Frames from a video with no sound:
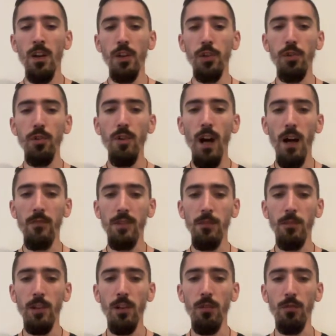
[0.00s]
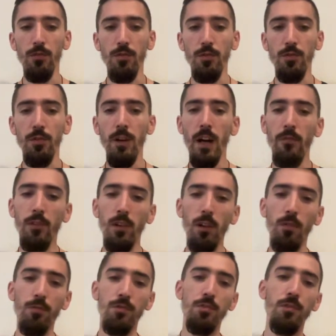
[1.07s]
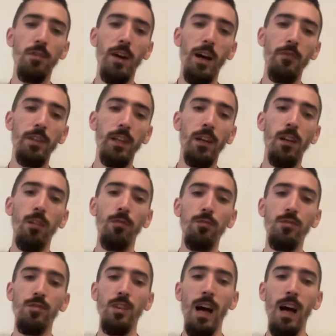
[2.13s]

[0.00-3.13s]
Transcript: Do you have some clothes? Do you have clothes? Do you have any clothes?